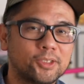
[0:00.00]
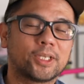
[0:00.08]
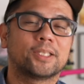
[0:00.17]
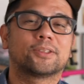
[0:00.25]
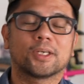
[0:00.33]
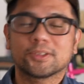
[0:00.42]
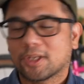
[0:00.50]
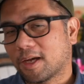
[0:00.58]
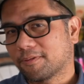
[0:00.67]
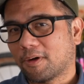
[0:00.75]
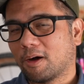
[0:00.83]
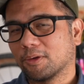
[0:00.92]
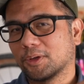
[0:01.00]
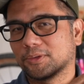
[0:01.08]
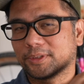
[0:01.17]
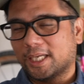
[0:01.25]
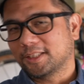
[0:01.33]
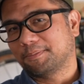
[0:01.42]
You can dust off all
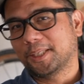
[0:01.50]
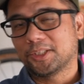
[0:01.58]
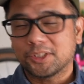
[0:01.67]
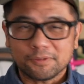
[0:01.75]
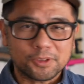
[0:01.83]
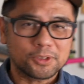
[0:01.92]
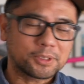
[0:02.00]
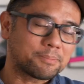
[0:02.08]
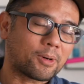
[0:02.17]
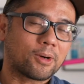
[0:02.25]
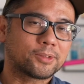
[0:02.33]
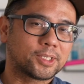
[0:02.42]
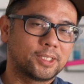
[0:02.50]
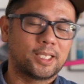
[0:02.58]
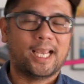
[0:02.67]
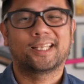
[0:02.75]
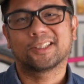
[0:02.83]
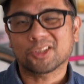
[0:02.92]
those nine speed shifters and parts
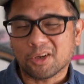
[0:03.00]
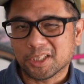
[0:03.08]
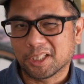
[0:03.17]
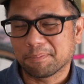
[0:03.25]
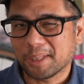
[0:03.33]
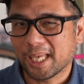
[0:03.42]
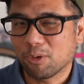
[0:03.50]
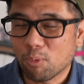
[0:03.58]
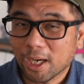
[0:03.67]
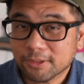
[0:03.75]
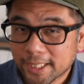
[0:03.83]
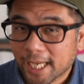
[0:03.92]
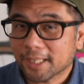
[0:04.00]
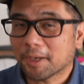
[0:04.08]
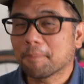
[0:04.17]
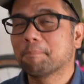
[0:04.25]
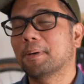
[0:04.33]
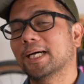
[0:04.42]
and it's all gonna play well
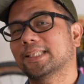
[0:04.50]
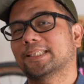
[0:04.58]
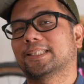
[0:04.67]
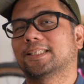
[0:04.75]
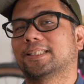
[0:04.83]
together, but